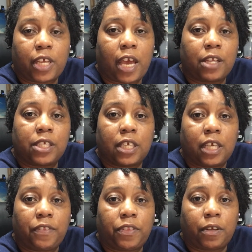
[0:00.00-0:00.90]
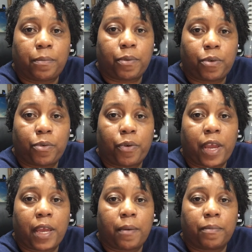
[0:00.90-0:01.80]
how to get the
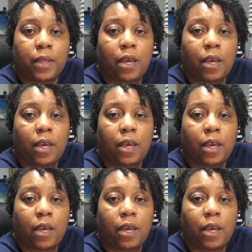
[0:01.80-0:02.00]
program,